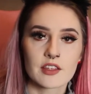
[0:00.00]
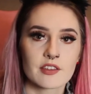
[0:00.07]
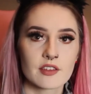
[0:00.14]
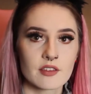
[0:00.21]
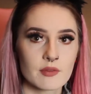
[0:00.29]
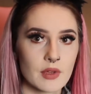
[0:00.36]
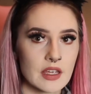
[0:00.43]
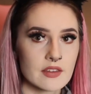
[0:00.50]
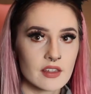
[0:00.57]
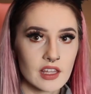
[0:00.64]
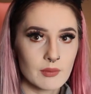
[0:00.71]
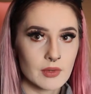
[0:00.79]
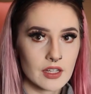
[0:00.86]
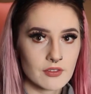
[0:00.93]
This is
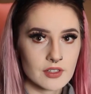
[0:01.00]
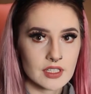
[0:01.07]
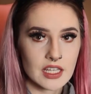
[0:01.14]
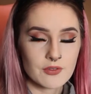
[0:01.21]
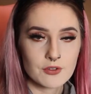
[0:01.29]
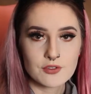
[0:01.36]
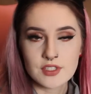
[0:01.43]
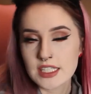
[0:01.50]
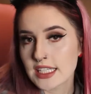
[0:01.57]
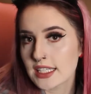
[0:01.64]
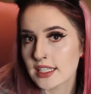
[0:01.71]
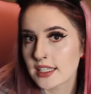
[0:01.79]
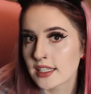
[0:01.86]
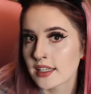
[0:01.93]
basically my everyday
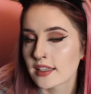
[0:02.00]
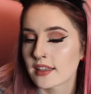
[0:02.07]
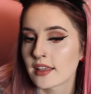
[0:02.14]
routine.